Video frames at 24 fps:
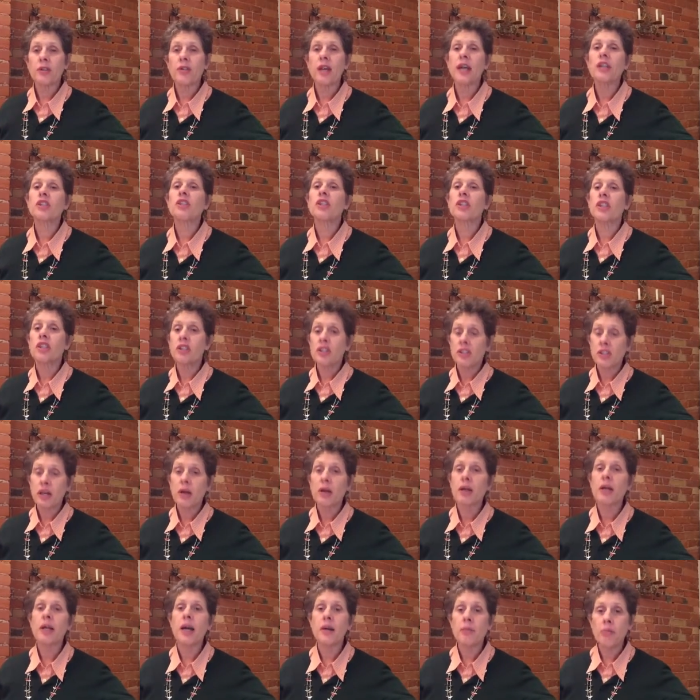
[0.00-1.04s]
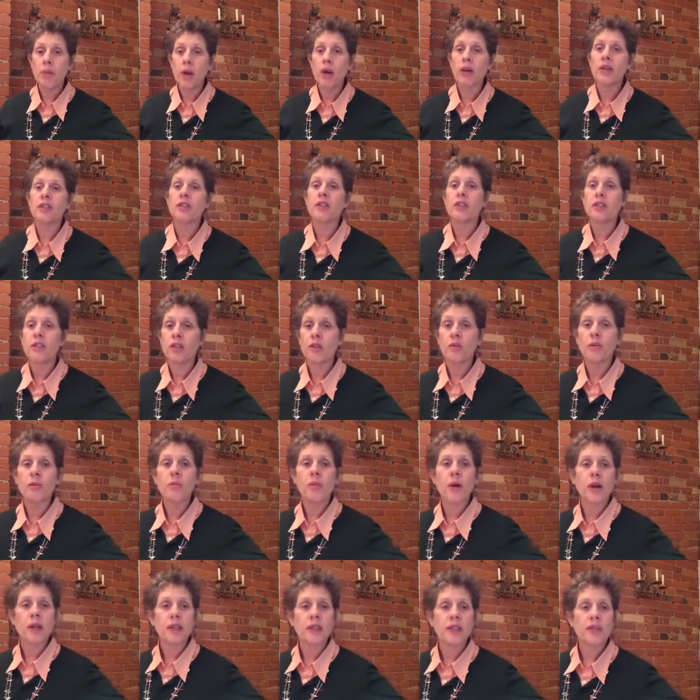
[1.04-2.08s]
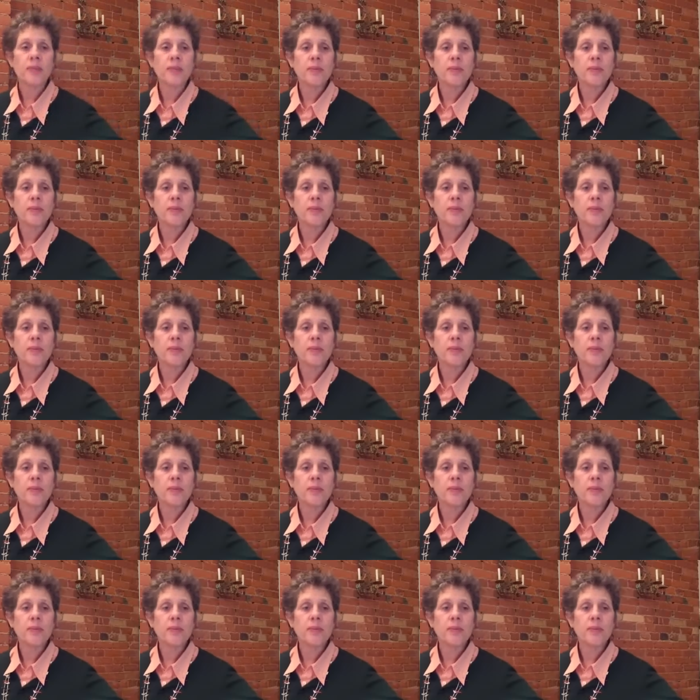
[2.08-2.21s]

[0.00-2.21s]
Actually, he had Parkinson's Lewy bodies.